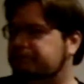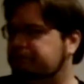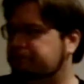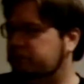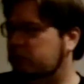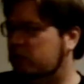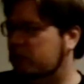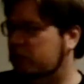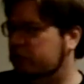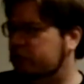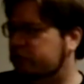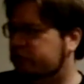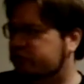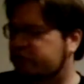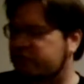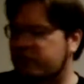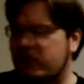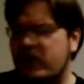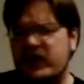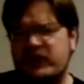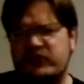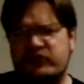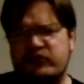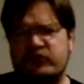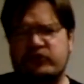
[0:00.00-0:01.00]
Or
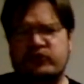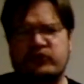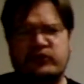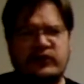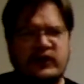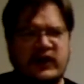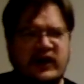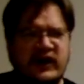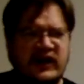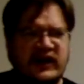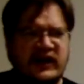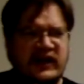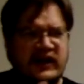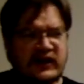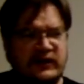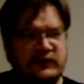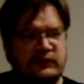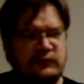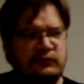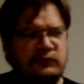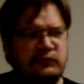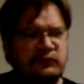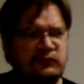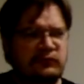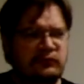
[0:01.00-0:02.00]
cite
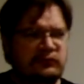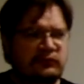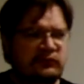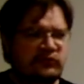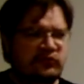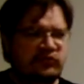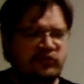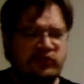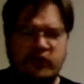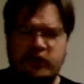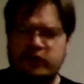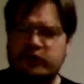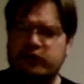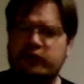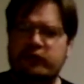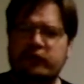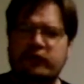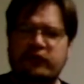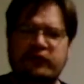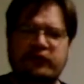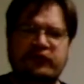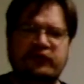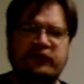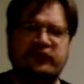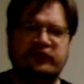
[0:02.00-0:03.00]
journals,
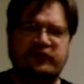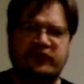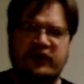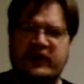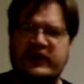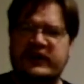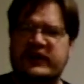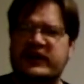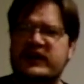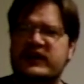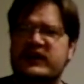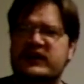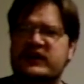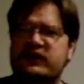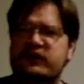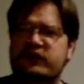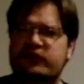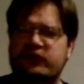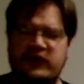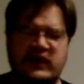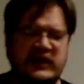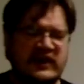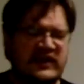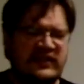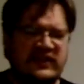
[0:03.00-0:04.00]
studies,
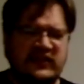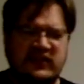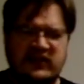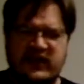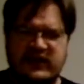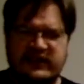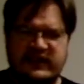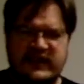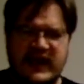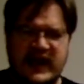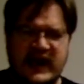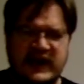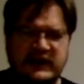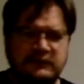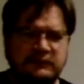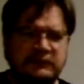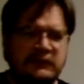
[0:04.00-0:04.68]
anything like that